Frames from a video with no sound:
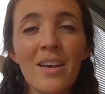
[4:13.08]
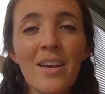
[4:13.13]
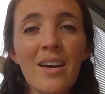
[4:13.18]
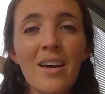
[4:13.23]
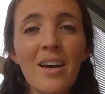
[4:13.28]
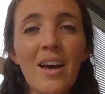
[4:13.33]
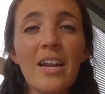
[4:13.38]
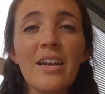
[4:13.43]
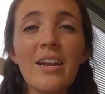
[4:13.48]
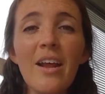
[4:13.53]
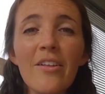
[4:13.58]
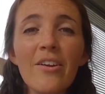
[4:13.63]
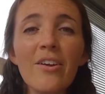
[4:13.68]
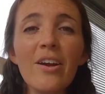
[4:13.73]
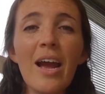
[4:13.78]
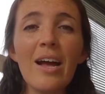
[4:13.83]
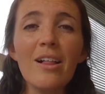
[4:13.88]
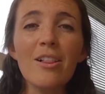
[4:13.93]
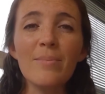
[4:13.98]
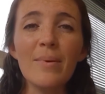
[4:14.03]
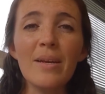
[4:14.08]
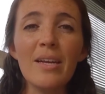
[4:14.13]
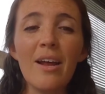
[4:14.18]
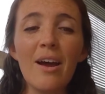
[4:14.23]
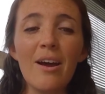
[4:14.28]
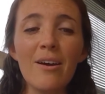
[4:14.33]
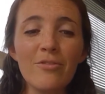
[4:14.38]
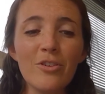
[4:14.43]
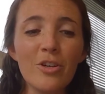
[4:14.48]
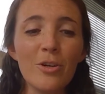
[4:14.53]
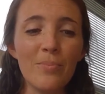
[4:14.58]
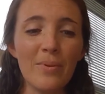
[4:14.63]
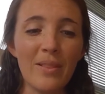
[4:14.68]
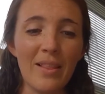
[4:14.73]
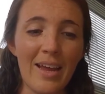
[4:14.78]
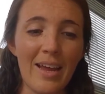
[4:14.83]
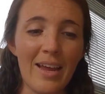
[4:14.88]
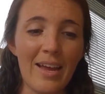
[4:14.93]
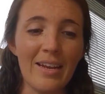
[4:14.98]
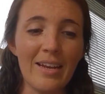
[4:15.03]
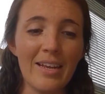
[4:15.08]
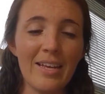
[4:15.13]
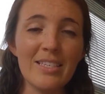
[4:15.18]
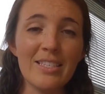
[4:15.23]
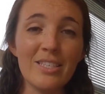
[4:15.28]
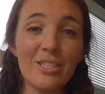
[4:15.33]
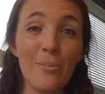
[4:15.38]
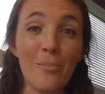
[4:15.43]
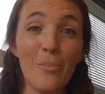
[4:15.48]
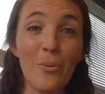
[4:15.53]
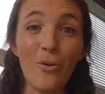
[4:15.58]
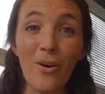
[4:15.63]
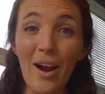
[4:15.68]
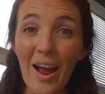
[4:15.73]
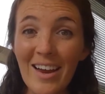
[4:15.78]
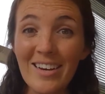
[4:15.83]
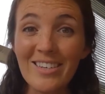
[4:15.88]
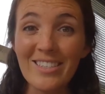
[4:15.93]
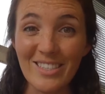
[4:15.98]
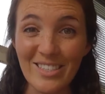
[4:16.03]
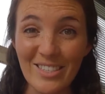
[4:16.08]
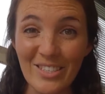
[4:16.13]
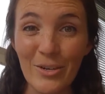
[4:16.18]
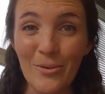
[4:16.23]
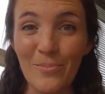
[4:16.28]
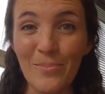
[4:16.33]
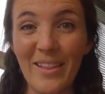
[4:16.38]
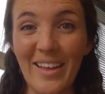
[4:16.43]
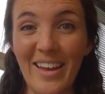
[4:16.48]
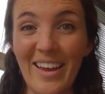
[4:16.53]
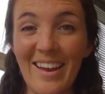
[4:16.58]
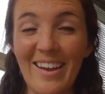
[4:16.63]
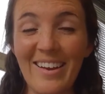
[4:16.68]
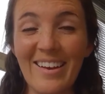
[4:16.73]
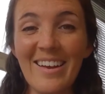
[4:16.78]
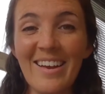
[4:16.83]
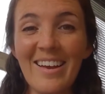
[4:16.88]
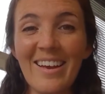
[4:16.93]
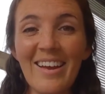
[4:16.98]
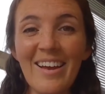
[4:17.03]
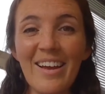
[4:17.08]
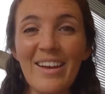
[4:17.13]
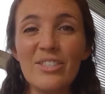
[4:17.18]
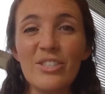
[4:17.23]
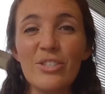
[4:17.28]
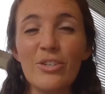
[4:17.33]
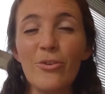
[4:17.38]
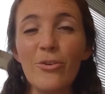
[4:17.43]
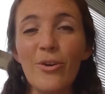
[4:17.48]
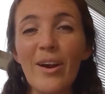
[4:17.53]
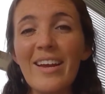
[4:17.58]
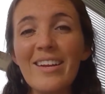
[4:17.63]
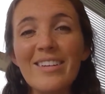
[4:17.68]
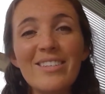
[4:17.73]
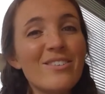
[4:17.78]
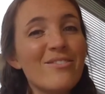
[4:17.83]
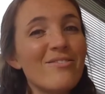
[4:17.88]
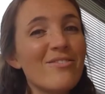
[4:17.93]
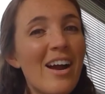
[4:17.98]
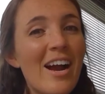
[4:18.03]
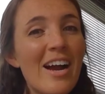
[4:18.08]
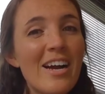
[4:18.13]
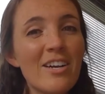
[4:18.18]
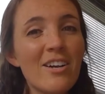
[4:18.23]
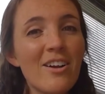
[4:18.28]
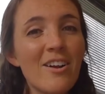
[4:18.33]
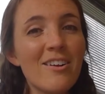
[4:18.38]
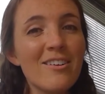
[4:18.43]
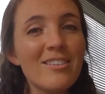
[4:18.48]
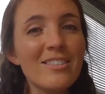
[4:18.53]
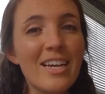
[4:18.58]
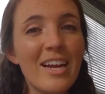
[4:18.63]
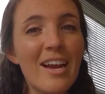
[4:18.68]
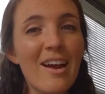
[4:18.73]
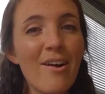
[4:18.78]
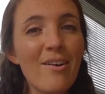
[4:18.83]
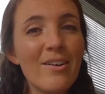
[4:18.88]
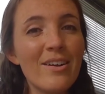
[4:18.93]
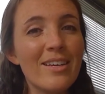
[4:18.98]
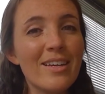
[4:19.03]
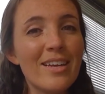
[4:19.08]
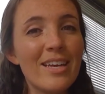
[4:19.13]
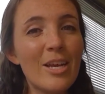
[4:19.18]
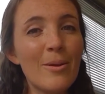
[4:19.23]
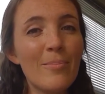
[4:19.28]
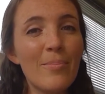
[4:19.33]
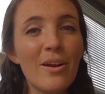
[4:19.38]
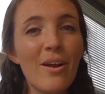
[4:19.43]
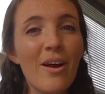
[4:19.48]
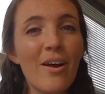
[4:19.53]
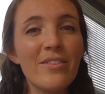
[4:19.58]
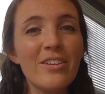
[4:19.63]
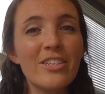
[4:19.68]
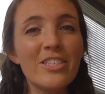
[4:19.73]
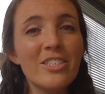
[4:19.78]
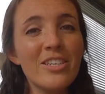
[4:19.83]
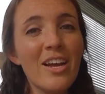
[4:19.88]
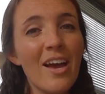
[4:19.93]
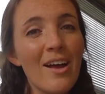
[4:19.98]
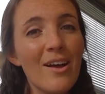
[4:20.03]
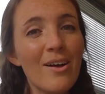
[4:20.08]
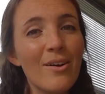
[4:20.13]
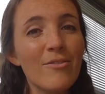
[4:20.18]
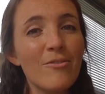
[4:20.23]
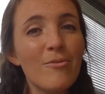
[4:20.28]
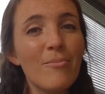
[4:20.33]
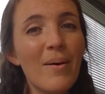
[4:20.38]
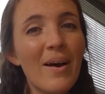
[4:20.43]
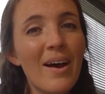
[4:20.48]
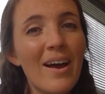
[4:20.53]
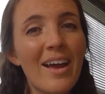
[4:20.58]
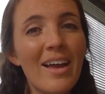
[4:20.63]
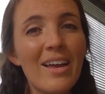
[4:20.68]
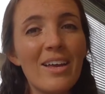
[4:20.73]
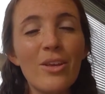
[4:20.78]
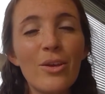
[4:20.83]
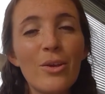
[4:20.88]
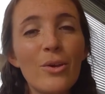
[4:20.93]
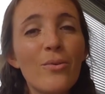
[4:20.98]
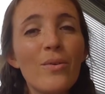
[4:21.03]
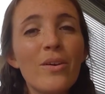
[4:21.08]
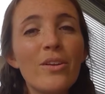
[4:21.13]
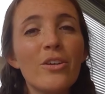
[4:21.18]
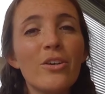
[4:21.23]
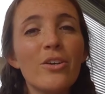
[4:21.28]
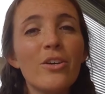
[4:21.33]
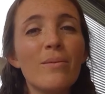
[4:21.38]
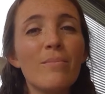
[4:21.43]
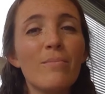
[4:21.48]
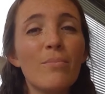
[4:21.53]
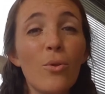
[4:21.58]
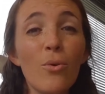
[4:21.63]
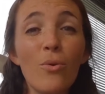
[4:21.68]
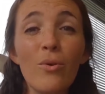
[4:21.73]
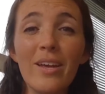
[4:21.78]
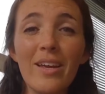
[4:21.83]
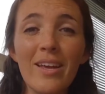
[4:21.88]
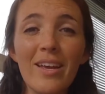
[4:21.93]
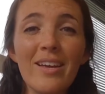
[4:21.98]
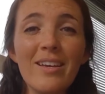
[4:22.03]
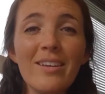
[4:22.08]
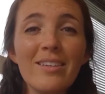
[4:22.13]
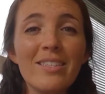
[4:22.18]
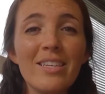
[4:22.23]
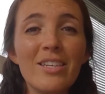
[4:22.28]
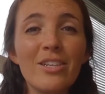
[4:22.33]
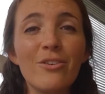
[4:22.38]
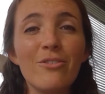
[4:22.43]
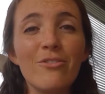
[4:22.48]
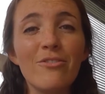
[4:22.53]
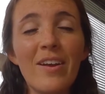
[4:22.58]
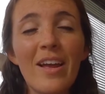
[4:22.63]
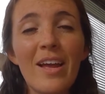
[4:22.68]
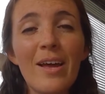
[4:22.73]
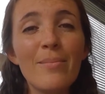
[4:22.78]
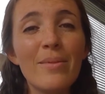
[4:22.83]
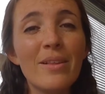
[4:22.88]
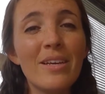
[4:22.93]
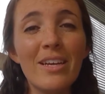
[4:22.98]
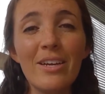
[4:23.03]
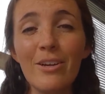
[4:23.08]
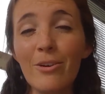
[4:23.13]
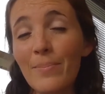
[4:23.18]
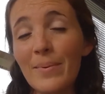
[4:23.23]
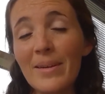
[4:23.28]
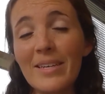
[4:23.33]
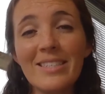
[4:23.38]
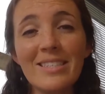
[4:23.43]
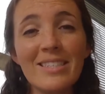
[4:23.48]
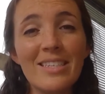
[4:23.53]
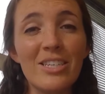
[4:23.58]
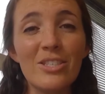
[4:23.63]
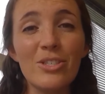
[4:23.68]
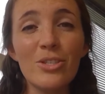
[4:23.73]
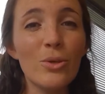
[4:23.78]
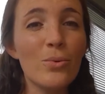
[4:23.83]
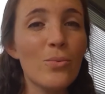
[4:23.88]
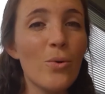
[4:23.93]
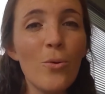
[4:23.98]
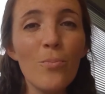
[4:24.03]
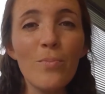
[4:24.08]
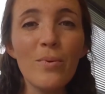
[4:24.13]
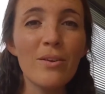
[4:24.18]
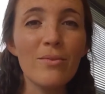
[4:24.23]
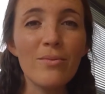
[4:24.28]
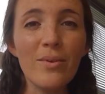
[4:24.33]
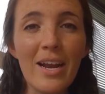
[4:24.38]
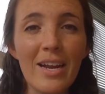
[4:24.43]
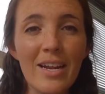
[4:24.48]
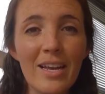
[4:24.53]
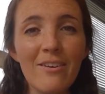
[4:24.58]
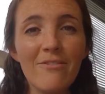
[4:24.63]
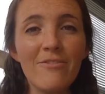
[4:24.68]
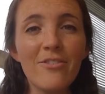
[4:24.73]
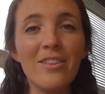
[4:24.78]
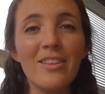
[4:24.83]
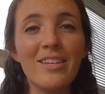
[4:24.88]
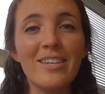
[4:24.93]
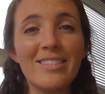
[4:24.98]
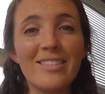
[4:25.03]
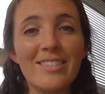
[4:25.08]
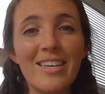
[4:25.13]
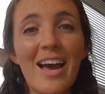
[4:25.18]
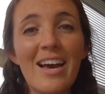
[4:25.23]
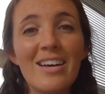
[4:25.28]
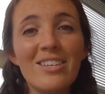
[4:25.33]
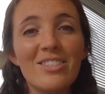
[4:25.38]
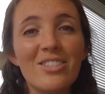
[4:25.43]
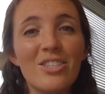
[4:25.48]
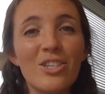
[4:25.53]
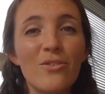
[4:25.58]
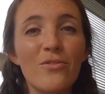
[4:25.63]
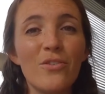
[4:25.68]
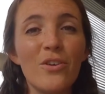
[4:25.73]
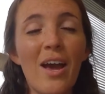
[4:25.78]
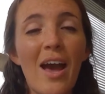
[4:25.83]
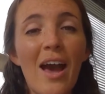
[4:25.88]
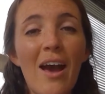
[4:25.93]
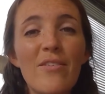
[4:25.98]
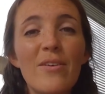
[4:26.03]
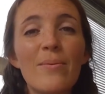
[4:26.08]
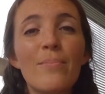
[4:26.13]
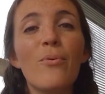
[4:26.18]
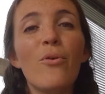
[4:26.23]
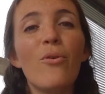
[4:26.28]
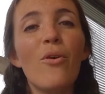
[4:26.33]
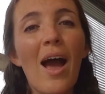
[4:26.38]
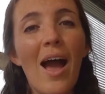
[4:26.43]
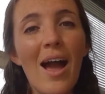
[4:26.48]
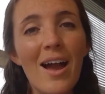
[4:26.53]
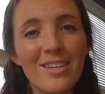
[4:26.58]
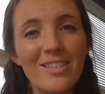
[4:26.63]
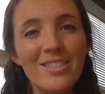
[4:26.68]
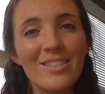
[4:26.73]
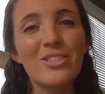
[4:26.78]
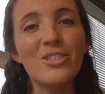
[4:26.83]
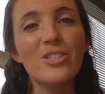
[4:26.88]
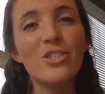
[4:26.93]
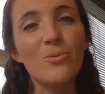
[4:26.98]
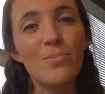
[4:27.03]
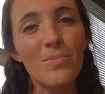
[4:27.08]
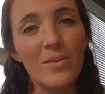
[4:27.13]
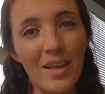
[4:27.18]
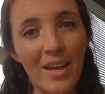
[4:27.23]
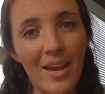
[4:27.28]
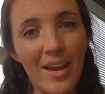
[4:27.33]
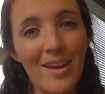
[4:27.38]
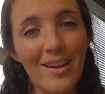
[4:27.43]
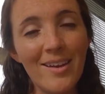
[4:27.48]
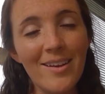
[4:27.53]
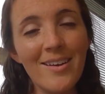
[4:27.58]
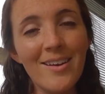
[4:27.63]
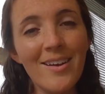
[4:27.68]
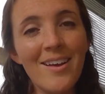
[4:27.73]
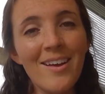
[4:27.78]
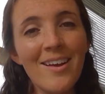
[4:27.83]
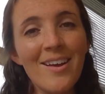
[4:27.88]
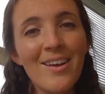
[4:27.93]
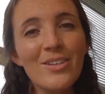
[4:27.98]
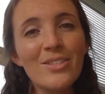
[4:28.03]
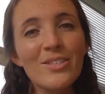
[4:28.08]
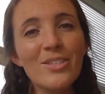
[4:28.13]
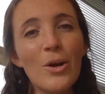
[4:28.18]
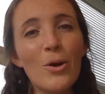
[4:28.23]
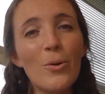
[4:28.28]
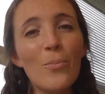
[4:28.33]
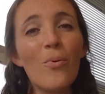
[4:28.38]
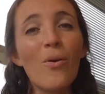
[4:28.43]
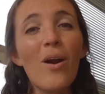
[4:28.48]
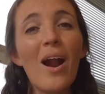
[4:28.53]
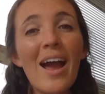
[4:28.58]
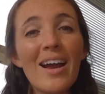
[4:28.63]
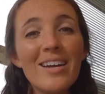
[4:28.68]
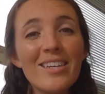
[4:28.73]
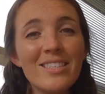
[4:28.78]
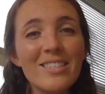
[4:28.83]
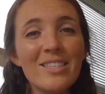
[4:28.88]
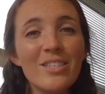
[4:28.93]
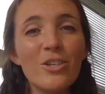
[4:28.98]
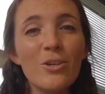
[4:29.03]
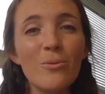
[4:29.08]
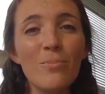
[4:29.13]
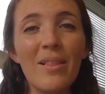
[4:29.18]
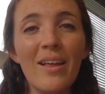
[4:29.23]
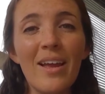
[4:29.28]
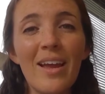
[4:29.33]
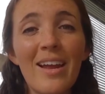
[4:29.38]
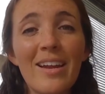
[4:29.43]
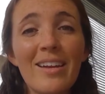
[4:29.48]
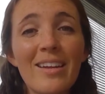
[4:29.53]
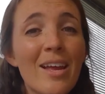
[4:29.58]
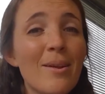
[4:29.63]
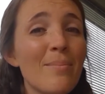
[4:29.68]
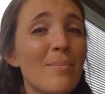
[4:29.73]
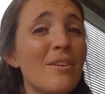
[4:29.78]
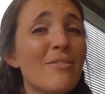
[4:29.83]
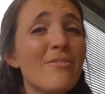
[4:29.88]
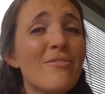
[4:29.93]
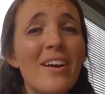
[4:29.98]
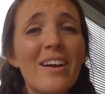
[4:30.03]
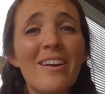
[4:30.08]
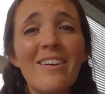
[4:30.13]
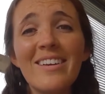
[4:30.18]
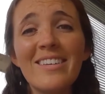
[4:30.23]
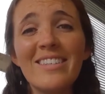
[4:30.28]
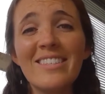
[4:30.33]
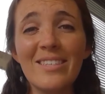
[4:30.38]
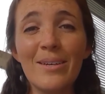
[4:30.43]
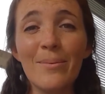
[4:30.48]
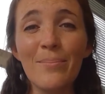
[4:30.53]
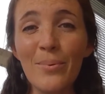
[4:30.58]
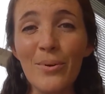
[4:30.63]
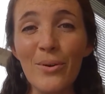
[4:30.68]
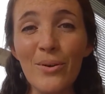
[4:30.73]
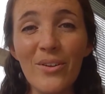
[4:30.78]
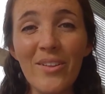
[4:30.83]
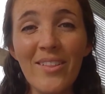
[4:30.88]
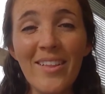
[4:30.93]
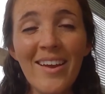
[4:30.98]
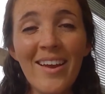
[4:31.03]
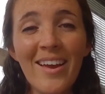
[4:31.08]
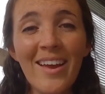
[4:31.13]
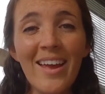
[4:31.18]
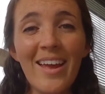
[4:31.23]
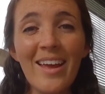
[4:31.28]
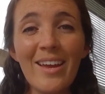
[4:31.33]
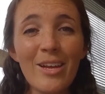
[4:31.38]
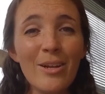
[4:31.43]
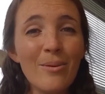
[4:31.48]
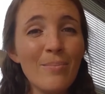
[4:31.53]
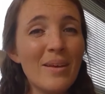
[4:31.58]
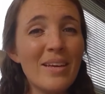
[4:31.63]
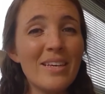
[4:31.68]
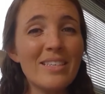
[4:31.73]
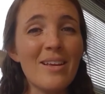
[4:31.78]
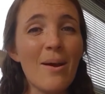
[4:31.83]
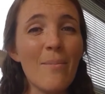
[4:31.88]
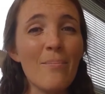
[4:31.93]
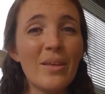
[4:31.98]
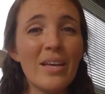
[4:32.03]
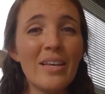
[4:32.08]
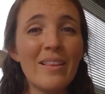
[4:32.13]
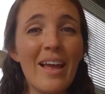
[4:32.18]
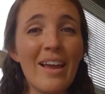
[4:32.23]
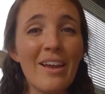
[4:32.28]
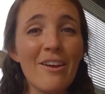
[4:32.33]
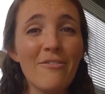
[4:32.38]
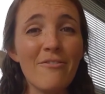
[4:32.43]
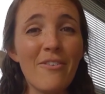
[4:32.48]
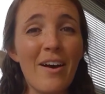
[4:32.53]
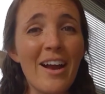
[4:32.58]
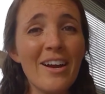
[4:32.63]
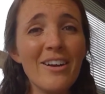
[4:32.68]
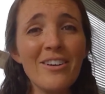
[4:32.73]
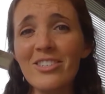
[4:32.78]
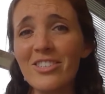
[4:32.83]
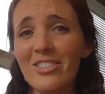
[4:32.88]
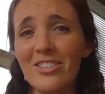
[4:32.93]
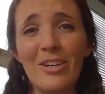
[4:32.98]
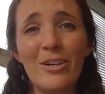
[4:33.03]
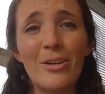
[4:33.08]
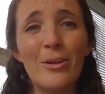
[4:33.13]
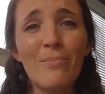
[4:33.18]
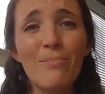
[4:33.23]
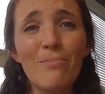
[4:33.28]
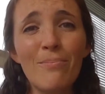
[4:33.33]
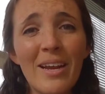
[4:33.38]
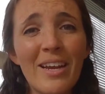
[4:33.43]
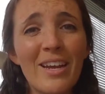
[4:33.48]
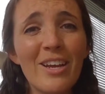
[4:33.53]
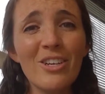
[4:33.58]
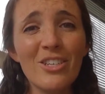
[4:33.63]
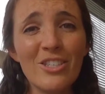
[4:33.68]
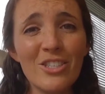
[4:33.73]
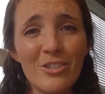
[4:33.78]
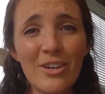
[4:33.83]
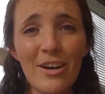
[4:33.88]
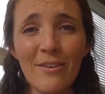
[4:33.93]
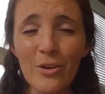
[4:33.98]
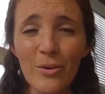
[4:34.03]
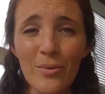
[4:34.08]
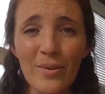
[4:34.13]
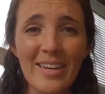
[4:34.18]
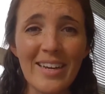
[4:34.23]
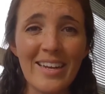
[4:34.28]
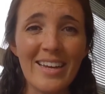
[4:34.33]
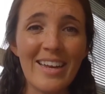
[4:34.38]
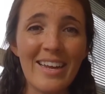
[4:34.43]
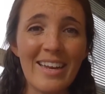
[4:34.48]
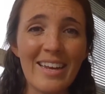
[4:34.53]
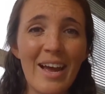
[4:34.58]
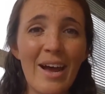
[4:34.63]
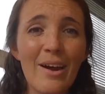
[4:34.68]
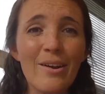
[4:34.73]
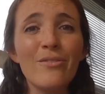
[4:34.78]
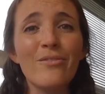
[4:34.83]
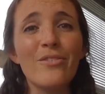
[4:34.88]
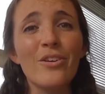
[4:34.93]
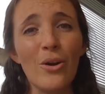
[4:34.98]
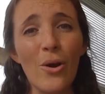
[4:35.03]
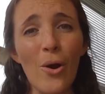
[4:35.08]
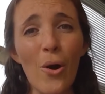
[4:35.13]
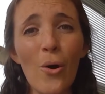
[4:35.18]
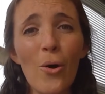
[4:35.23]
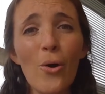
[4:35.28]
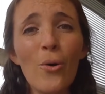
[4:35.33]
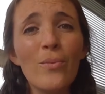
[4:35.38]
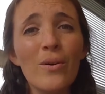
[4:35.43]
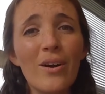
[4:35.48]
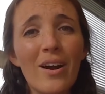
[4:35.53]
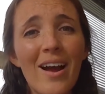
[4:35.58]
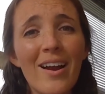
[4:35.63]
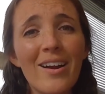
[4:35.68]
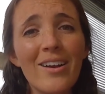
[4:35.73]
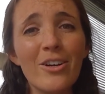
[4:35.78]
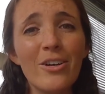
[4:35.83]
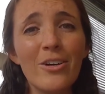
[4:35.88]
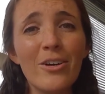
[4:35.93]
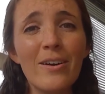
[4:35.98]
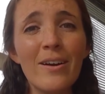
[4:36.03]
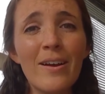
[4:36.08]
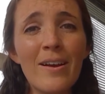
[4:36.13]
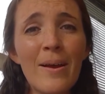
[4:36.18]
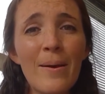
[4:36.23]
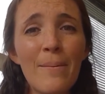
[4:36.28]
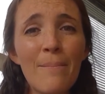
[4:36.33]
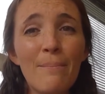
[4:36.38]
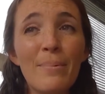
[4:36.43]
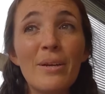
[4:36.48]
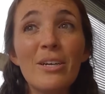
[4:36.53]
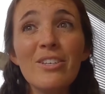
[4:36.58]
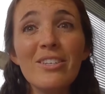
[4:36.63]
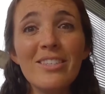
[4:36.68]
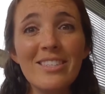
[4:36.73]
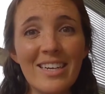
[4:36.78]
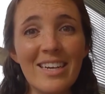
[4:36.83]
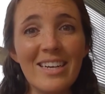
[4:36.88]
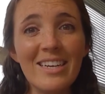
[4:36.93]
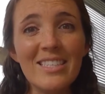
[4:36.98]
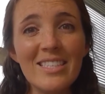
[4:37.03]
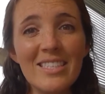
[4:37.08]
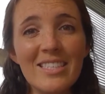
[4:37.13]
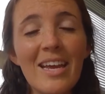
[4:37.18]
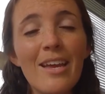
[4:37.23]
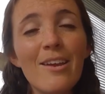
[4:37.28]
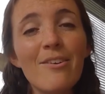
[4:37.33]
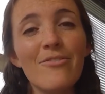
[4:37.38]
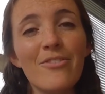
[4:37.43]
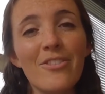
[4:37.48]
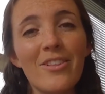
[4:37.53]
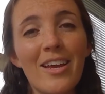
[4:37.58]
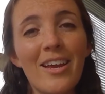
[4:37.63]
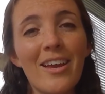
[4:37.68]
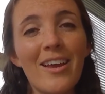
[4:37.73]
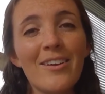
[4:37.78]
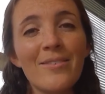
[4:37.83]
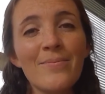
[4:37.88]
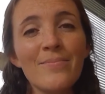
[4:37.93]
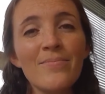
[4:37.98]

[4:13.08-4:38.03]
Another element of your plan is to practice your plan. It's great to write it all down and keep it on the shelf, but you and your employees and your family, your business, you won't be ready for the disaster if you haven't practiced your plan. So practicing your plan can be very simple. It can be something like a fire drill, making sure everyone can get out of your home or out of your building safely.